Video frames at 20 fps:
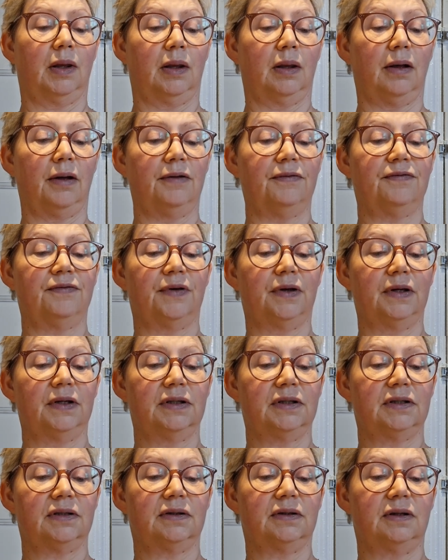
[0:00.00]
I
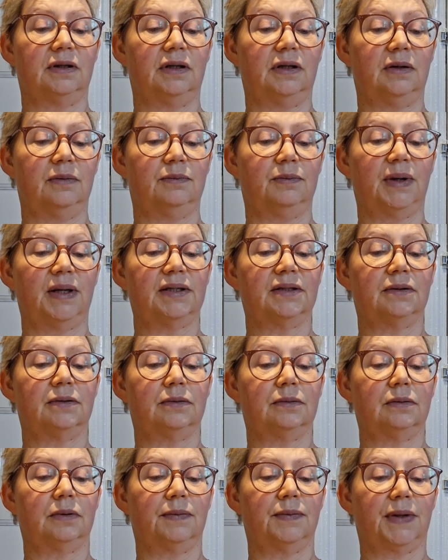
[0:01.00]
find the
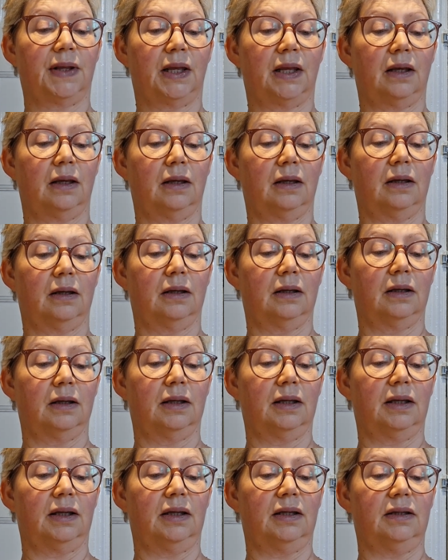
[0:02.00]
basil
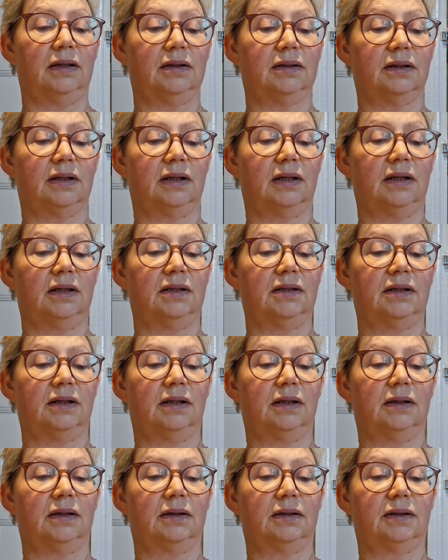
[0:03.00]
is
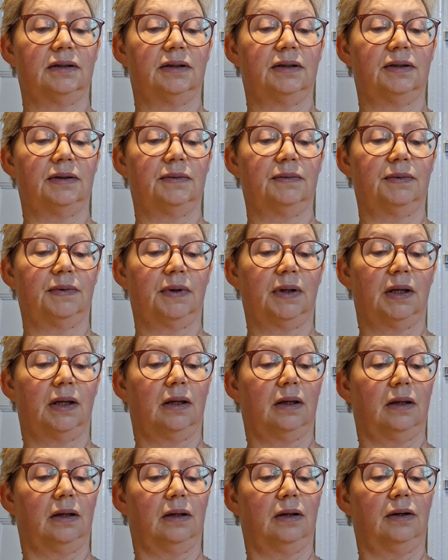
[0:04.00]
easier to
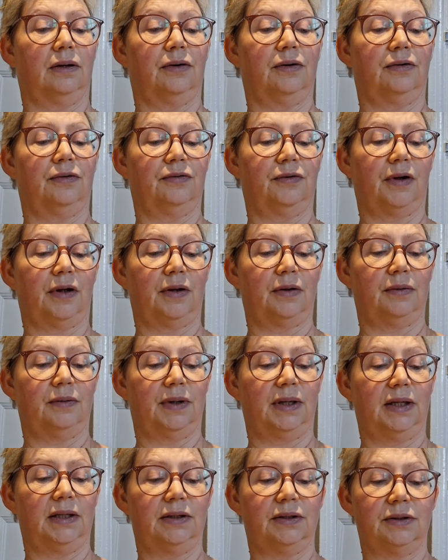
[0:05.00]
grow
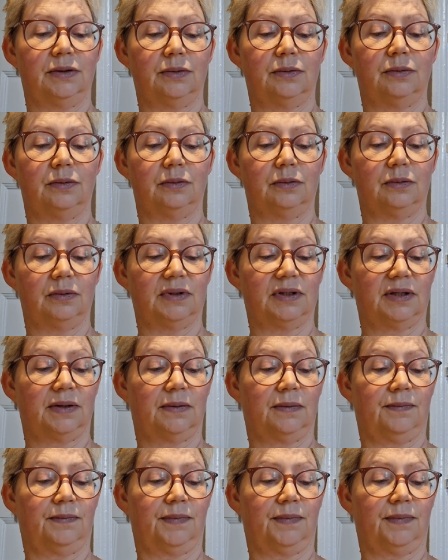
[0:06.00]
indoors